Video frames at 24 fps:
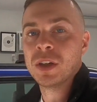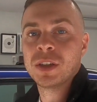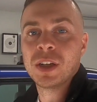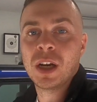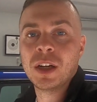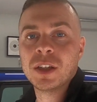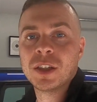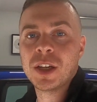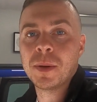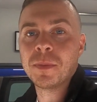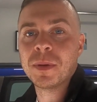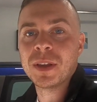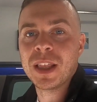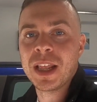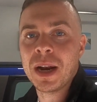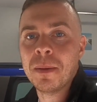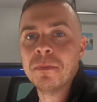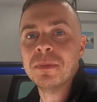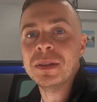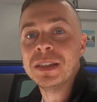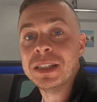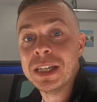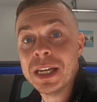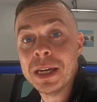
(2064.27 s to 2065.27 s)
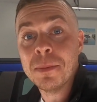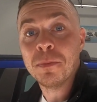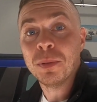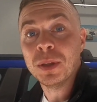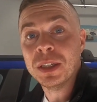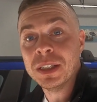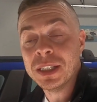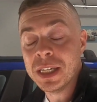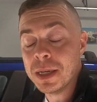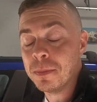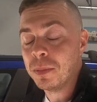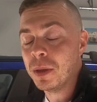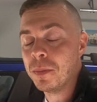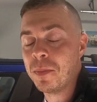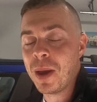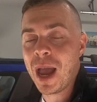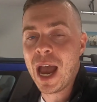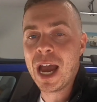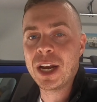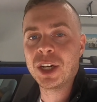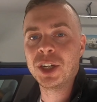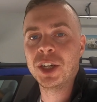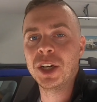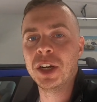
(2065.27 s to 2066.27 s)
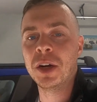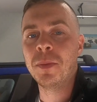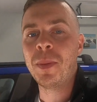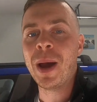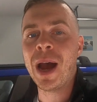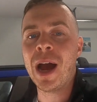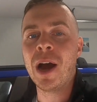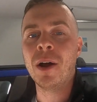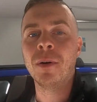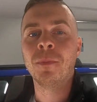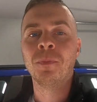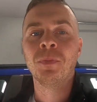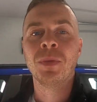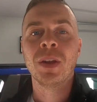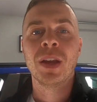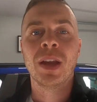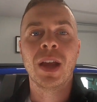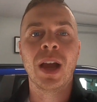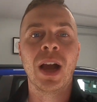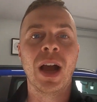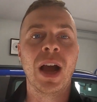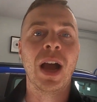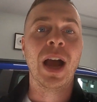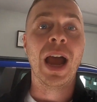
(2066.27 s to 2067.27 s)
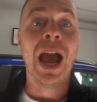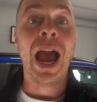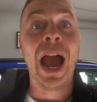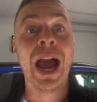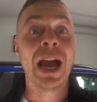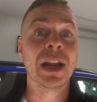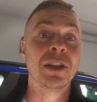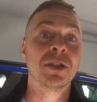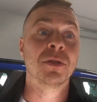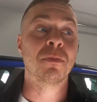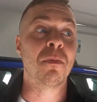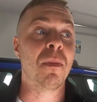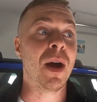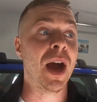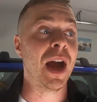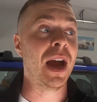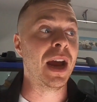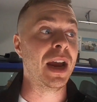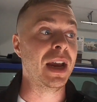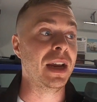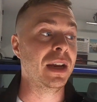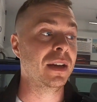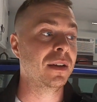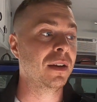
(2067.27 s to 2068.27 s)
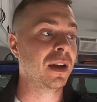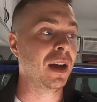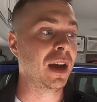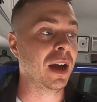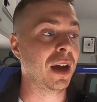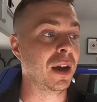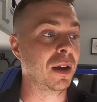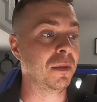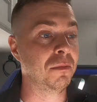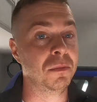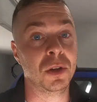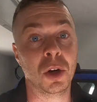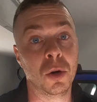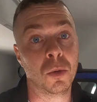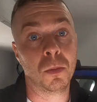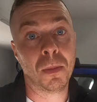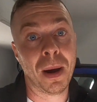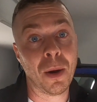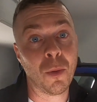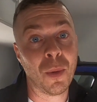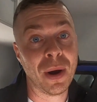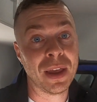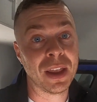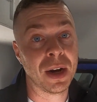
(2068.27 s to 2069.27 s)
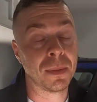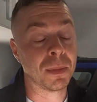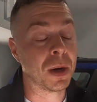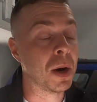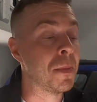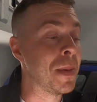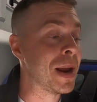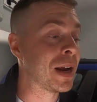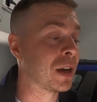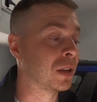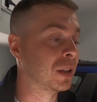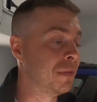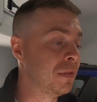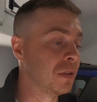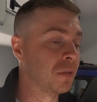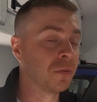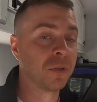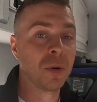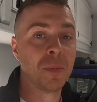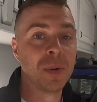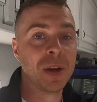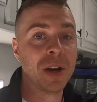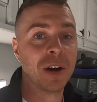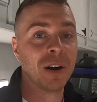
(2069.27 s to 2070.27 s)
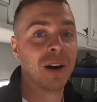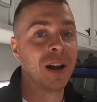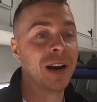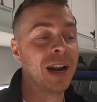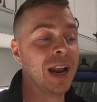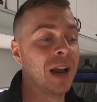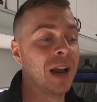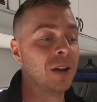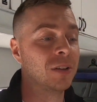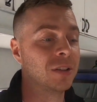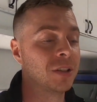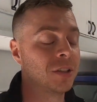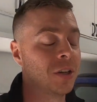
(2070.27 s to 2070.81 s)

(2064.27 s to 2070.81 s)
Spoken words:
on something that I'm deeply, deeply passionate about as my, my way that I'm going to make a living from here on out.